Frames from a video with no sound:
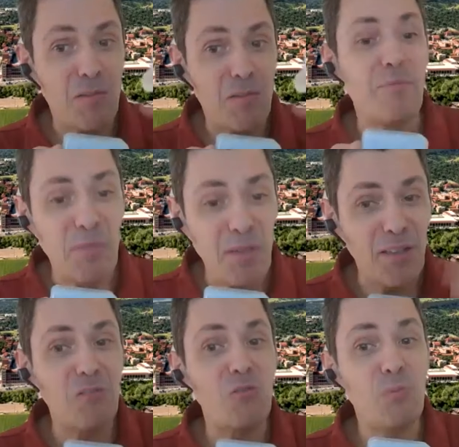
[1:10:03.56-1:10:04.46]
want to be
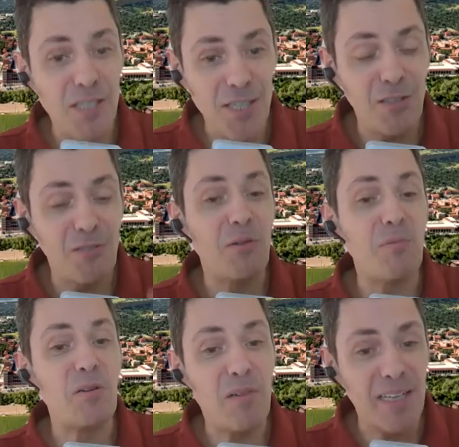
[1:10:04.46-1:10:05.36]
breathing 2% of
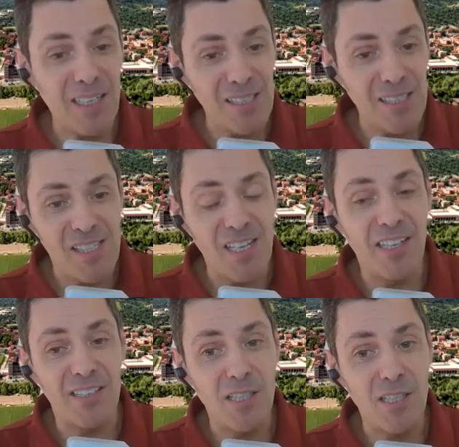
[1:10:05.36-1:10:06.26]
everyone else's
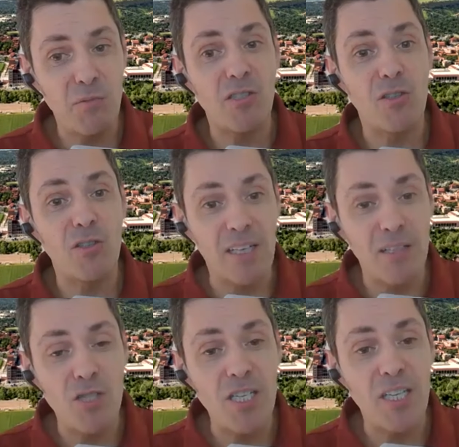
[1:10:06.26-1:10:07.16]
air. That's what's going to get
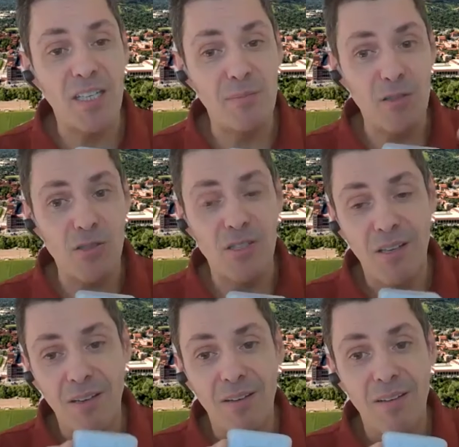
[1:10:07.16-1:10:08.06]
you sick because
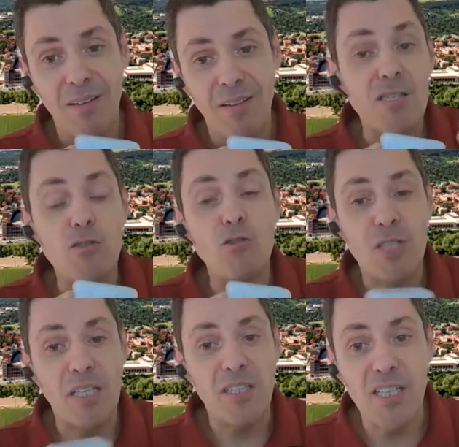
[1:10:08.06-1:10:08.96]
this is
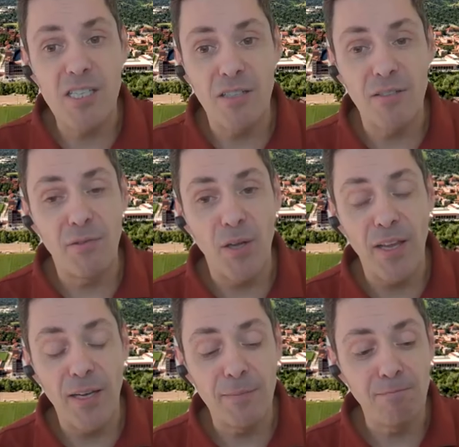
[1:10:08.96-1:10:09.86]
just a tracer for
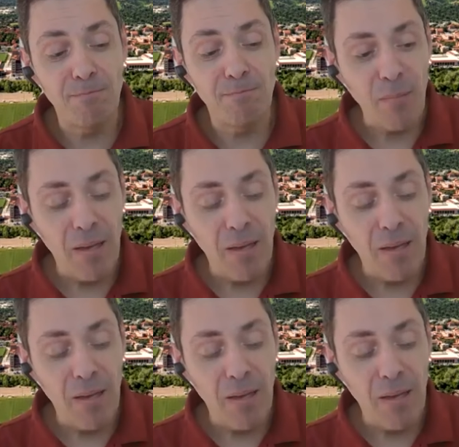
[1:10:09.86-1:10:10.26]
them,